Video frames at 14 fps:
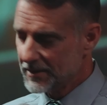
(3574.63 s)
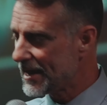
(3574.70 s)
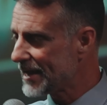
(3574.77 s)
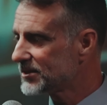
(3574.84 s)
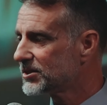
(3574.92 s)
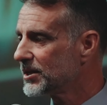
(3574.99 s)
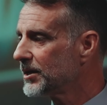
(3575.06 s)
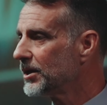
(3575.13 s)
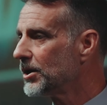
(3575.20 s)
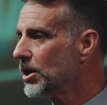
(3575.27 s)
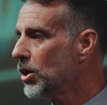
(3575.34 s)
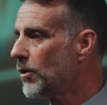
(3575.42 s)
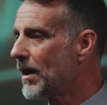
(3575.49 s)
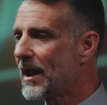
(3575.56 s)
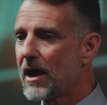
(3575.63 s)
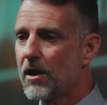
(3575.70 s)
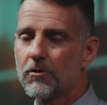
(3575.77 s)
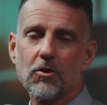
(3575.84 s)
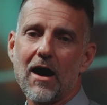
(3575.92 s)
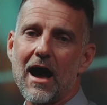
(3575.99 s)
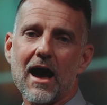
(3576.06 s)
next thing you know, I
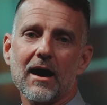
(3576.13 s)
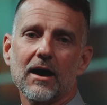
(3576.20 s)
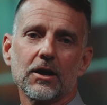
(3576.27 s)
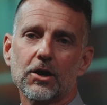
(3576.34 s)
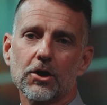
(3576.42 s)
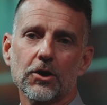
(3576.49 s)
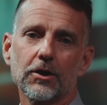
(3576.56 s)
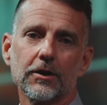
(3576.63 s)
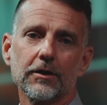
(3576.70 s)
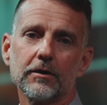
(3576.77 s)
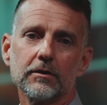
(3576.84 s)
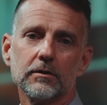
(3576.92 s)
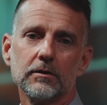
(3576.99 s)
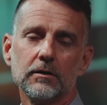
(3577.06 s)
don't know how it occurred,